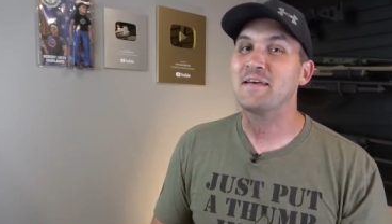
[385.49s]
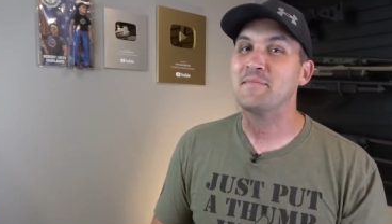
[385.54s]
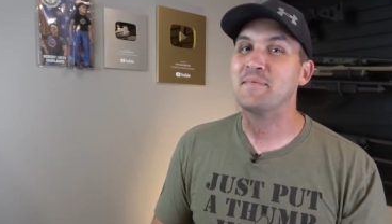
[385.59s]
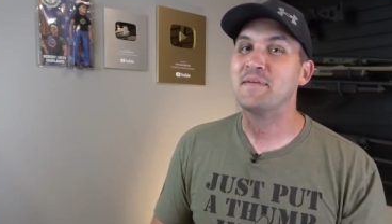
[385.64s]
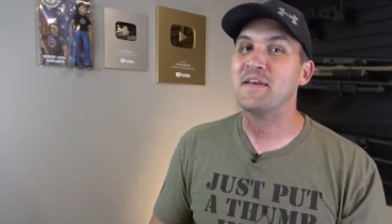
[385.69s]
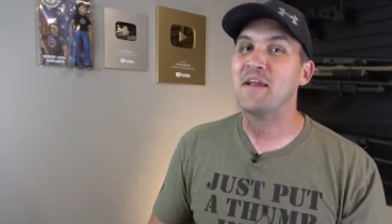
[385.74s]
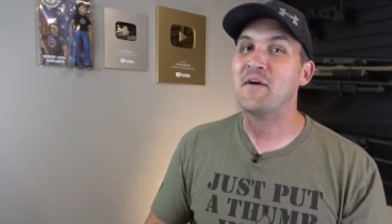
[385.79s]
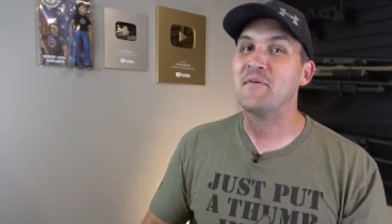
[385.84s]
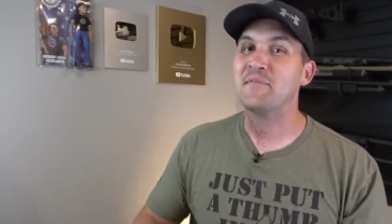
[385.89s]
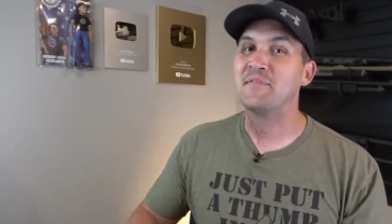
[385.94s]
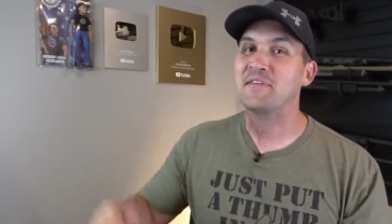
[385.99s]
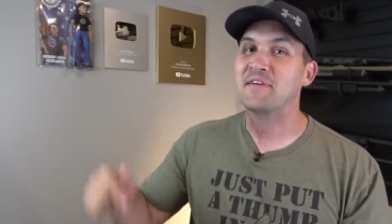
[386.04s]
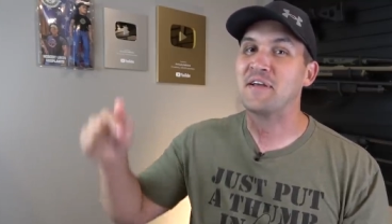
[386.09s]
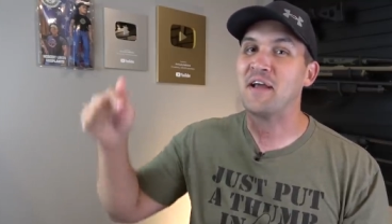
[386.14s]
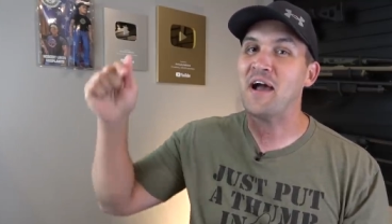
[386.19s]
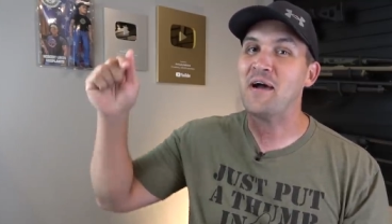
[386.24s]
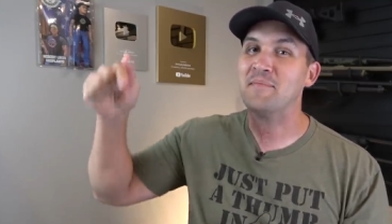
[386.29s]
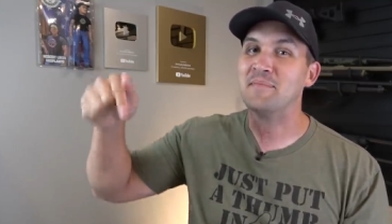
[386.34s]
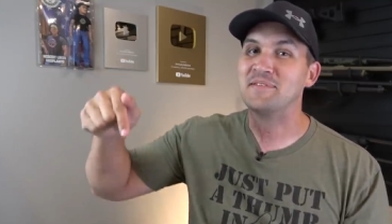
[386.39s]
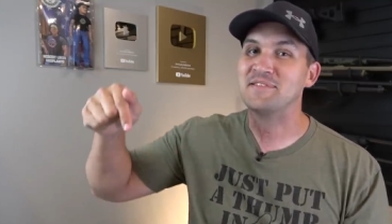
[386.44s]
Let me know in the
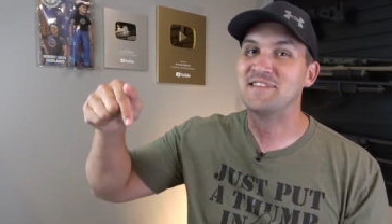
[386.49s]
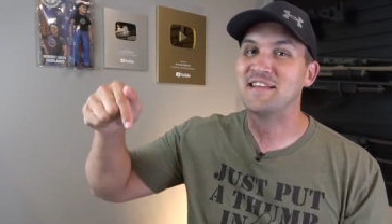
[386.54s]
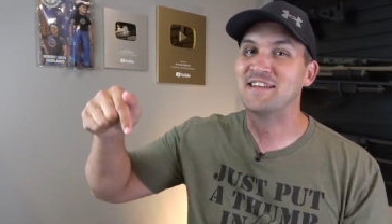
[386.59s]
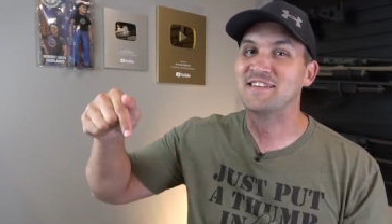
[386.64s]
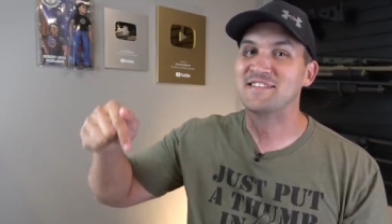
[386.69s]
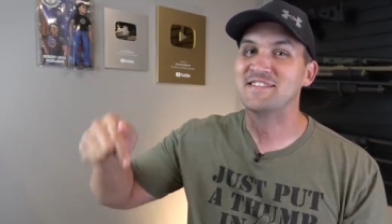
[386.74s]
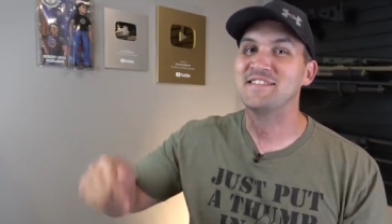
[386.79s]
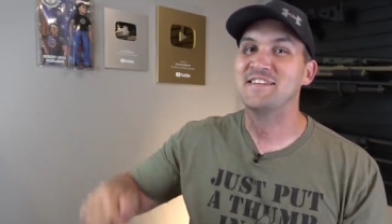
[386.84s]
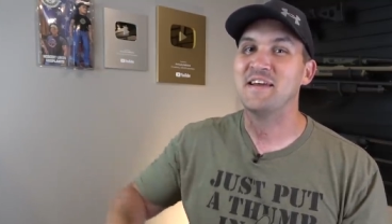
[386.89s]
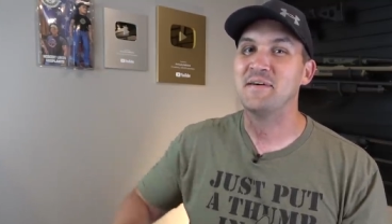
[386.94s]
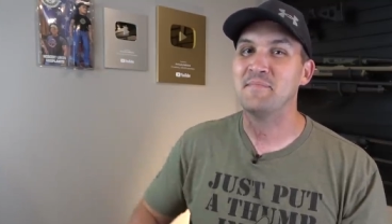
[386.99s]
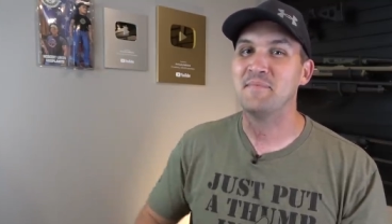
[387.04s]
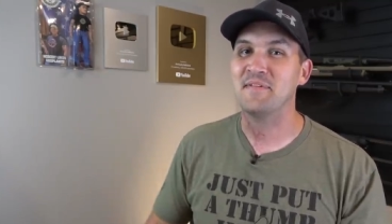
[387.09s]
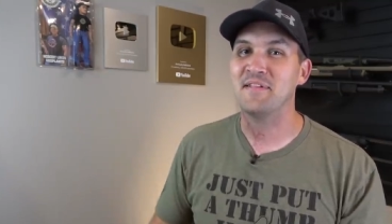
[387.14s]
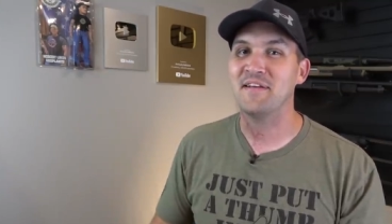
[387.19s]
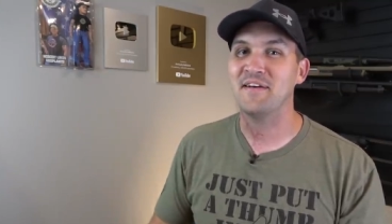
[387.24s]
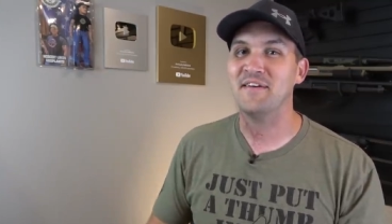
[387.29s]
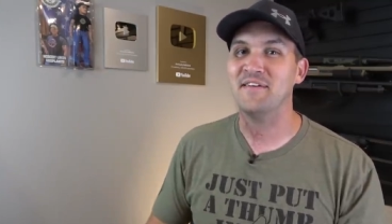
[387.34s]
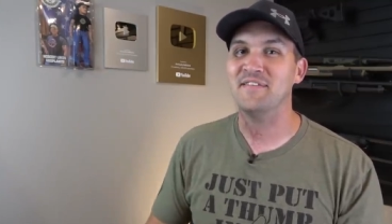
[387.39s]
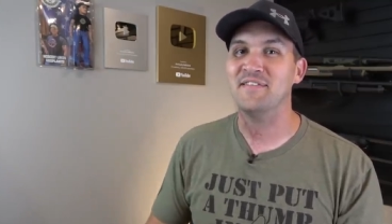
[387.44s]
comment section down
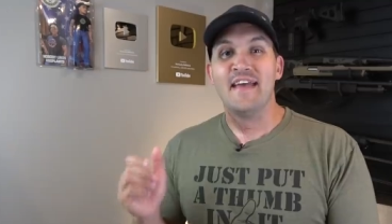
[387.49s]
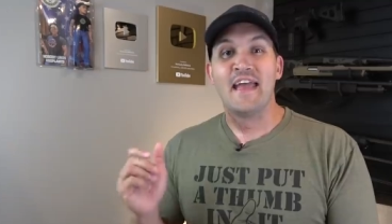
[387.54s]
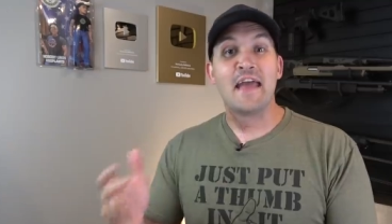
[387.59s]
below.